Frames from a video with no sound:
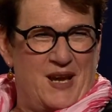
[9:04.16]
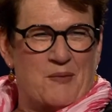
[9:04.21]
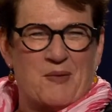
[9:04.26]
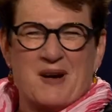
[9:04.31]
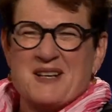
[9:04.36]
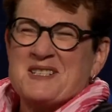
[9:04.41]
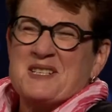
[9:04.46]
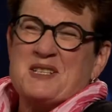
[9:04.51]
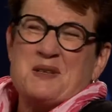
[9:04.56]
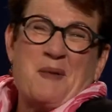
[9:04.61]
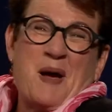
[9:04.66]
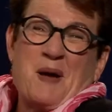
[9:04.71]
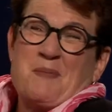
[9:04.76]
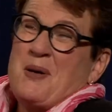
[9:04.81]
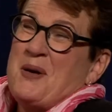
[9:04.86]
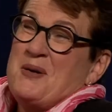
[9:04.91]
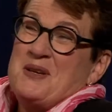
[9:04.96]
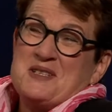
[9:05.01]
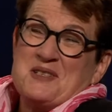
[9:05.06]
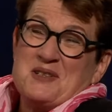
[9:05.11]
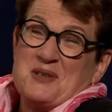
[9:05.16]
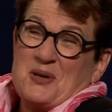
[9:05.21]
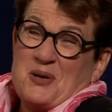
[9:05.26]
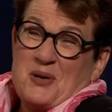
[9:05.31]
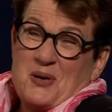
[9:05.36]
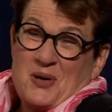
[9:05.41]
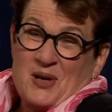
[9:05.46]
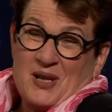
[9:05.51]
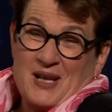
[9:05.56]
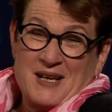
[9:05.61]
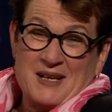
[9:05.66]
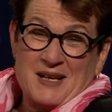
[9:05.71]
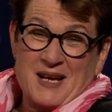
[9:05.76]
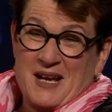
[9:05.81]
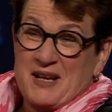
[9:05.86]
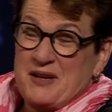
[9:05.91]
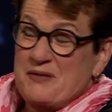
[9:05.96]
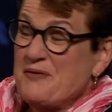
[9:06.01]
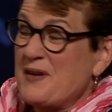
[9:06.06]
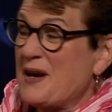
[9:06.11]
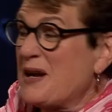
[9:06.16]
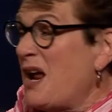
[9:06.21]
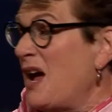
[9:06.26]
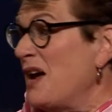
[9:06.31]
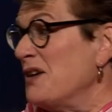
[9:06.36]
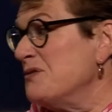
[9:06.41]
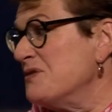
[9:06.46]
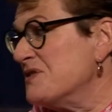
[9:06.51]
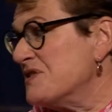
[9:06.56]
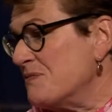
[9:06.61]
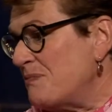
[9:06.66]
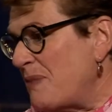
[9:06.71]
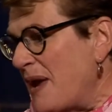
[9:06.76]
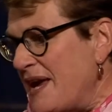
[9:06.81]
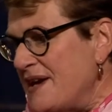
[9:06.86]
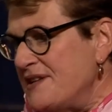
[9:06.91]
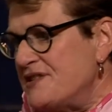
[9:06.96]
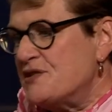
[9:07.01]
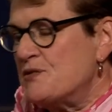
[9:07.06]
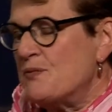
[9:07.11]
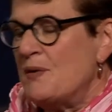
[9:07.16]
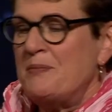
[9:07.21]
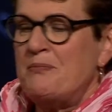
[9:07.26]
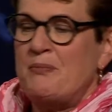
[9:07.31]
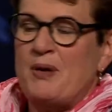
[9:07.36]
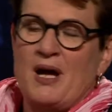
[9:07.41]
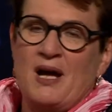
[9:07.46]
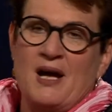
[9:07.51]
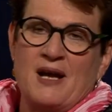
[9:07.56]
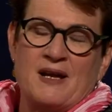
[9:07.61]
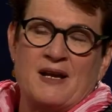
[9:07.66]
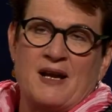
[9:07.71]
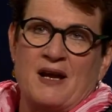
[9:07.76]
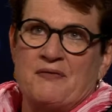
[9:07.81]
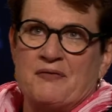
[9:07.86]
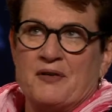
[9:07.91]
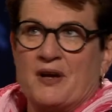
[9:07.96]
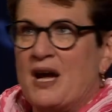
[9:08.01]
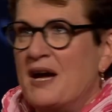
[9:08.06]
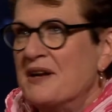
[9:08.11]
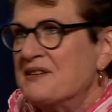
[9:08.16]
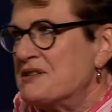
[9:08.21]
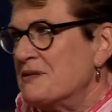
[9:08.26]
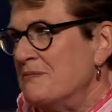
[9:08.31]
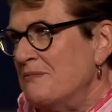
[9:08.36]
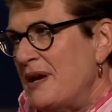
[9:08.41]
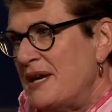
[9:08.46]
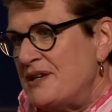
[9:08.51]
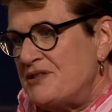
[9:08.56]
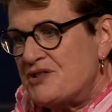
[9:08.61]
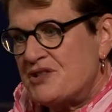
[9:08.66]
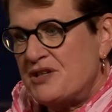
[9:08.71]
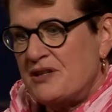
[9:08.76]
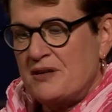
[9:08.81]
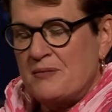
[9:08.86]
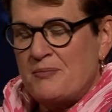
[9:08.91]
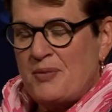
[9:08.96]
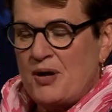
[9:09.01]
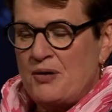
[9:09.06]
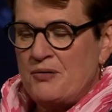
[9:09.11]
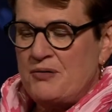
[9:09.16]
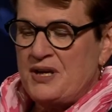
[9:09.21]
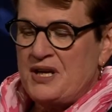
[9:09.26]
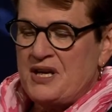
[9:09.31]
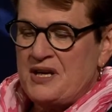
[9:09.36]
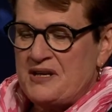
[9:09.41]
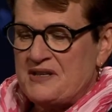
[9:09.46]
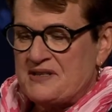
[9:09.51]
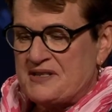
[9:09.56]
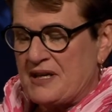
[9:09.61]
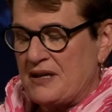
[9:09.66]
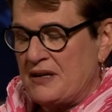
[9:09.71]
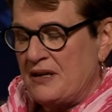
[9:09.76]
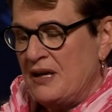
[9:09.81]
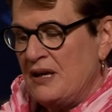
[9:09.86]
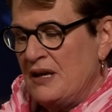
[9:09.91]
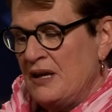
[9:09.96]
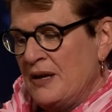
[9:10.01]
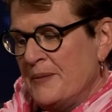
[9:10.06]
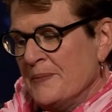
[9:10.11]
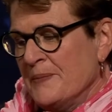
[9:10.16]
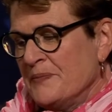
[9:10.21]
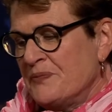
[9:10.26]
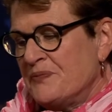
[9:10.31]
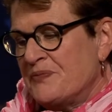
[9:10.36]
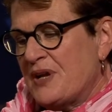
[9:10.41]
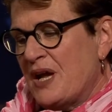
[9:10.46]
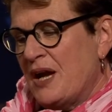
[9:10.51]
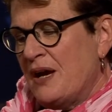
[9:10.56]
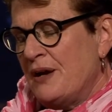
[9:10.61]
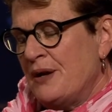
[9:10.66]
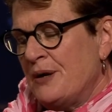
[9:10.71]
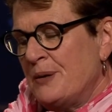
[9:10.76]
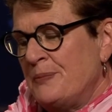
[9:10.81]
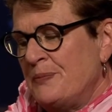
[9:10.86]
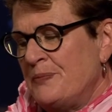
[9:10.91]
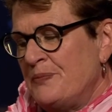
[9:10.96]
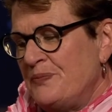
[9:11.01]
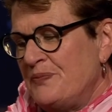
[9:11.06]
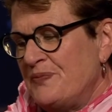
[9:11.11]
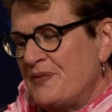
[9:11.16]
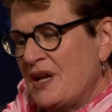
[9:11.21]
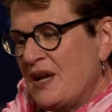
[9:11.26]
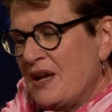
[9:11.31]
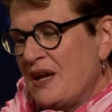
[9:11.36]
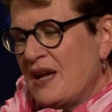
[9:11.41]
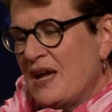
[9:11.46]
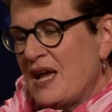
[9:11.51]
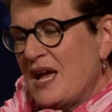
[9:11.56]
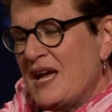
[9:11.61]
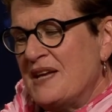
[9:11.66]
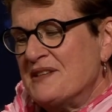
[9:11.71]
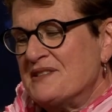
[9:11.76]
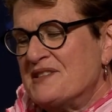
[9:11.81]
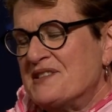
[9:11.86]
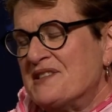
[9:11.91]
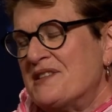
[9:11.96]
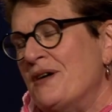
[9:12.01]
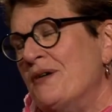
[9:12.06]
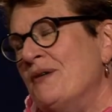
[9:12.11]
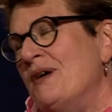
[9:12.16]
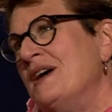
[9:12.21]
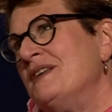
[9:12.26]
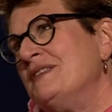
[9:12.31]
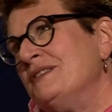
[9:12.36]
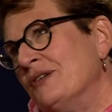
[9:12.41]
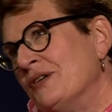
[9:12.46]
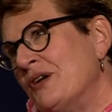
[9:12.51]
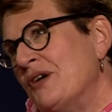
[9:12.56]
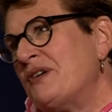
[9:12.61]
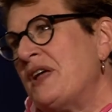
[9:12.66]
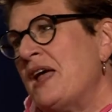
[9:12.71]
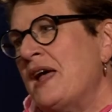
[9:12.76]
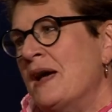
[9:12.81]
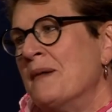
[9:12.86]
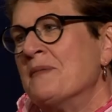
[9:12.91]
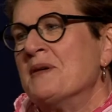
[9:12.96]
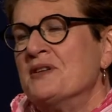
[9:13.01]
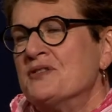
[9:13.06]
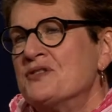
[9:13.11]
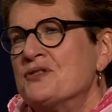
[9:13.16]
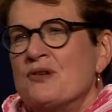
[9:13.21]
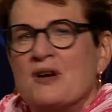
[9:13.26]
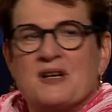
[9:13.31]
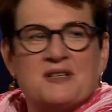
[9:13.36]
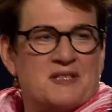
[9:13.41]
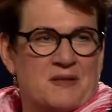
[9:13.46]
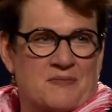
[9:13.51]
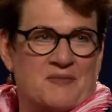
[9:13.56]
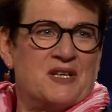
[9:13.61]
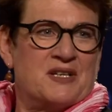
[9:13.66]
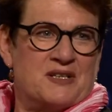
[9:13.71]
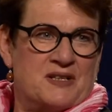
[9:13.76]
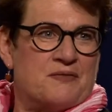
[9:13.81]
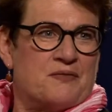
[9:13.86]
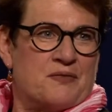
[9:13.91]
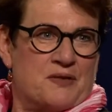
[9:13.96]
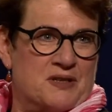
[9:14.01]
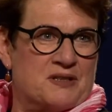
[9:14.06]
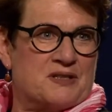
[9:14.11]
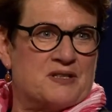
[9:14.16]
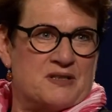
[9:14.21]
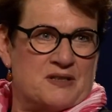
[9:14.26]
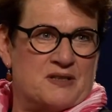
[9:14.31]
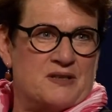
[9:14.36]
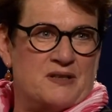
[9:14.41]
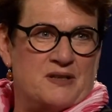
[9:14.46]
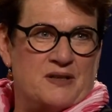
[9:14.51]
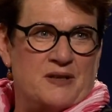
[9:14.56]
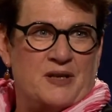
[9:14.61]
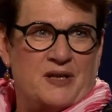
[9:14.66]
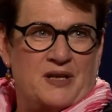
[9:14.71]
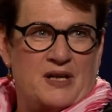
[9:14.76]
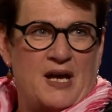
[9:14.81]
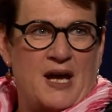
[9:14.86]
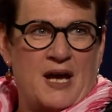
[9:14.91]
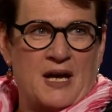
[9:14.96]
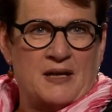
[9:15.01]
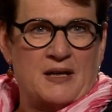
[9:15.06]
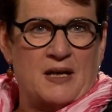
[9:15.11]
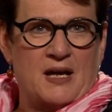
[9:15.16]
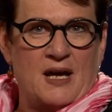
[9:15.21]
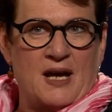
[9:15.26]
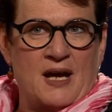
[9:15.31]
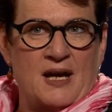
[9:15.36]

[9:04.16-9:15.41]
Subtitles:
It wasn't about ponies at all, and in fact, hundreds of pages went by, and I forgot to mention the ponies, and so I thought, okay, I'm going to try something different, and